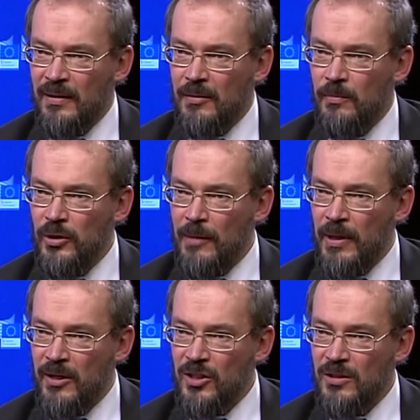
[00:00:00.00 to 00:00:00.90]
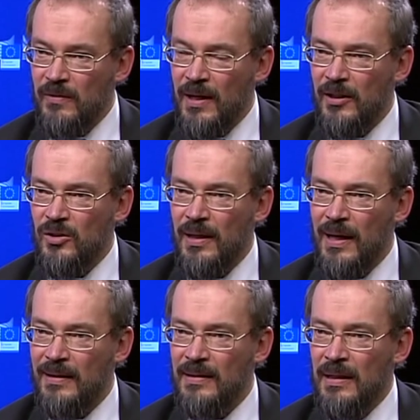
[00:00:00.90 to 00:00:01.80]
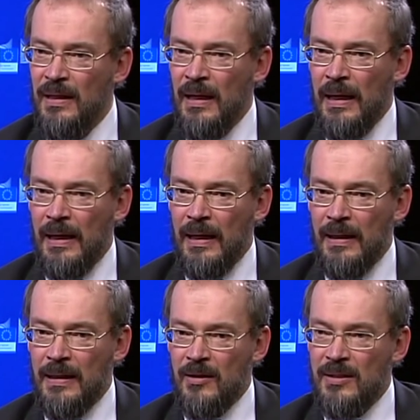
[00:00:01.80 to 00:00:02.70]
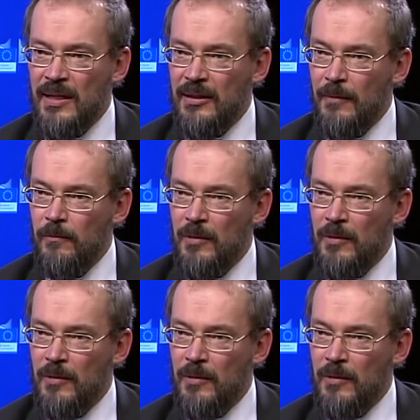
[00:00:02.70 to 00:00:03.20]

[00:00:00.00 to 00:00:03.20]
think in Budapest, we actually had a setup